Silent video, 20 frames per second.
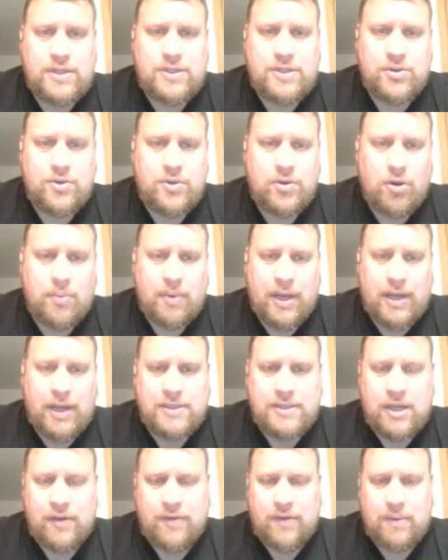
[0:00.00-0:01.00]
two domains.
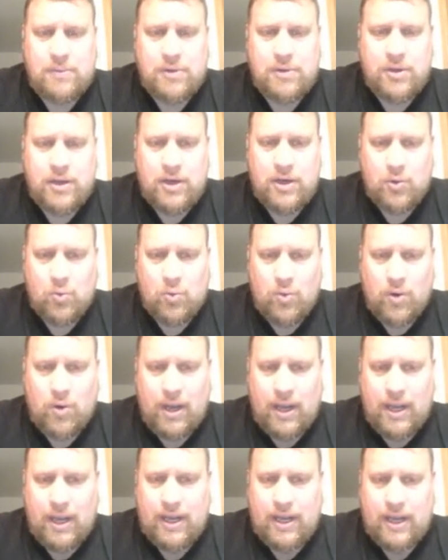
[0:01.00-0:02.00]
Now if I'm looking at
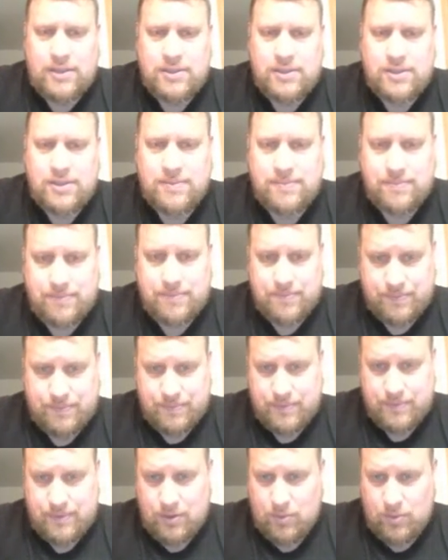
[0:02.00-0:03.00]
range,
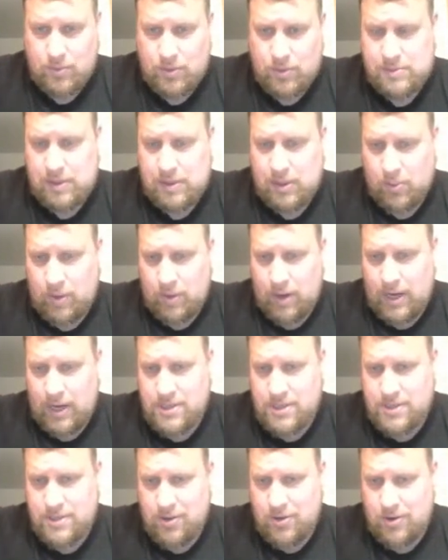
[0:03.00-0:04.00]
what is my
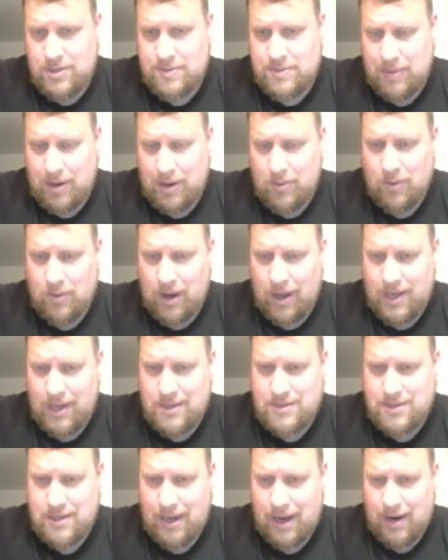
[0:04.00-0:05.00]
range? Notice my y
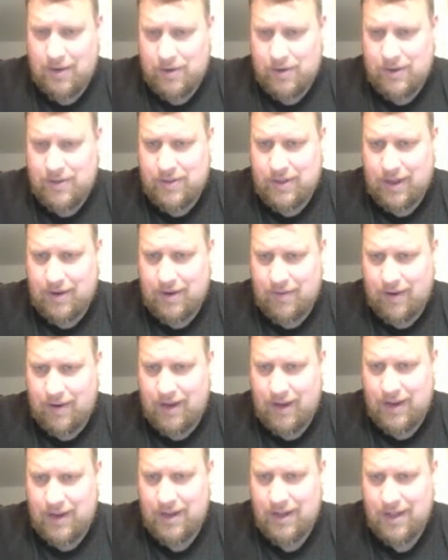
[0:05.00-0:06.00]
is everything,
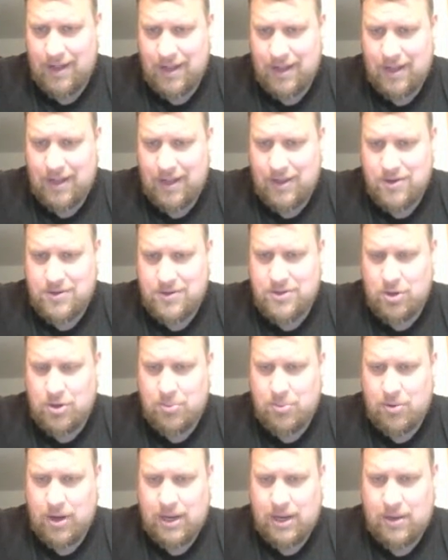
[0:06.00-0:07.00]
right? There's no
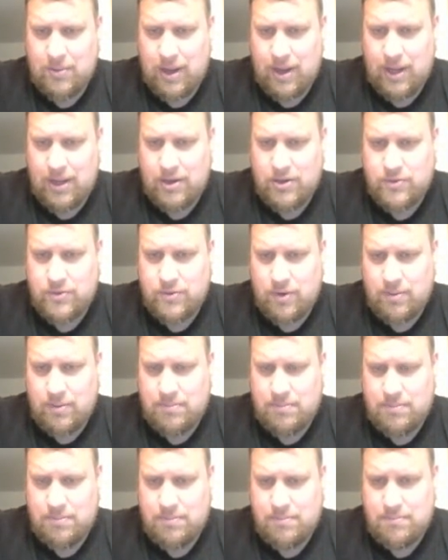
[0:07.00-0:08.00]
break in y. It goes
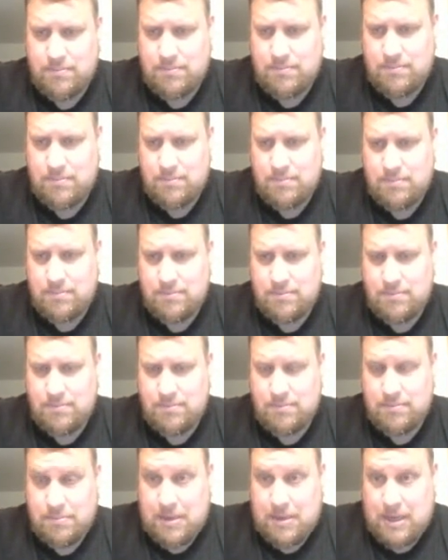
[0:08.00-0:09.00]
from
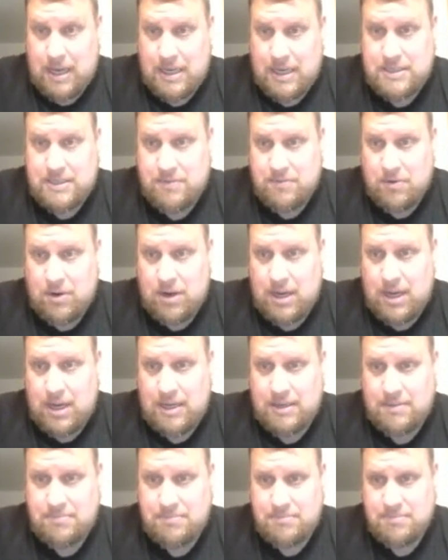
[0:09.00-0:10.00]
positive
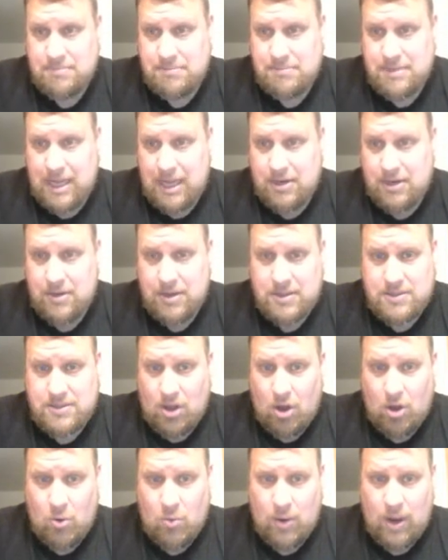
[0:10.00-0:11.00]
y down, it's
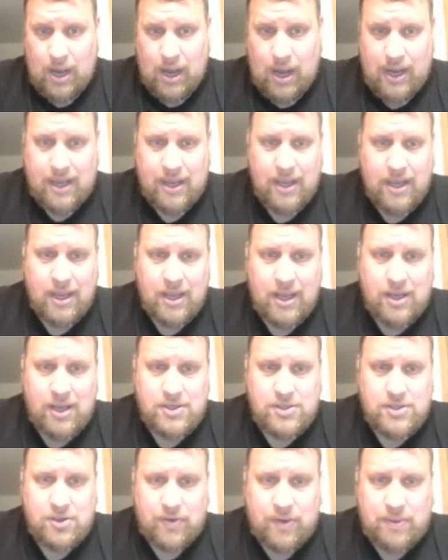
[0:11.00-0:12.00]
all y.
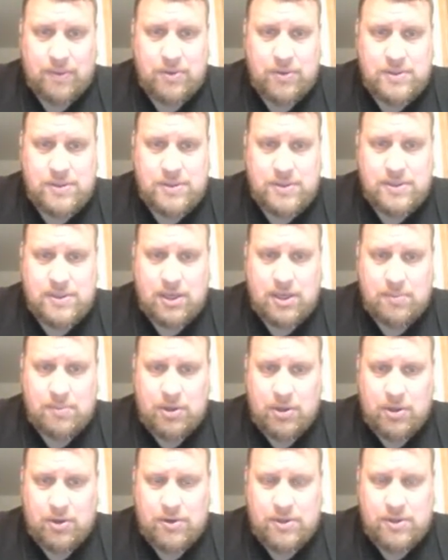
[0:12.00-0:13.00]
So if I'm doing this in set
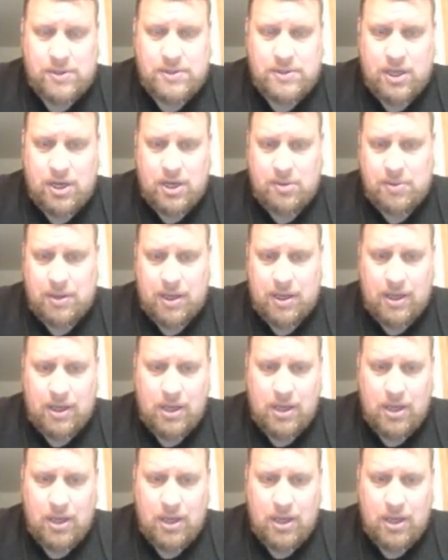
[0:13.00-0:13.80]
builder, this is going to be